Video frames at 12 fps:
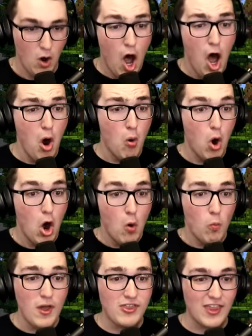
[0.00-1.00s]
Oh!
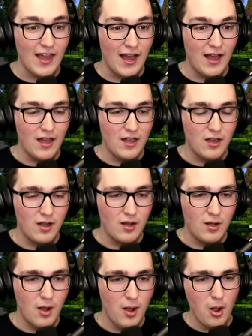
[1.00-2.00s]
What the?
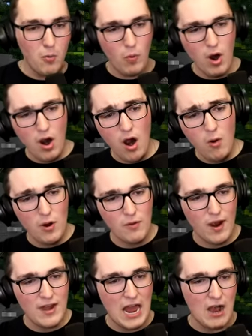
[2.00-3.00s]
Where are we
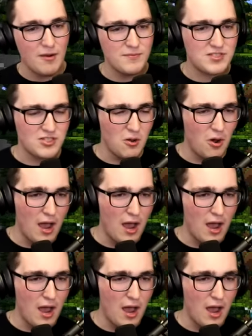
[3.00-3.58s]
right now? I'm so...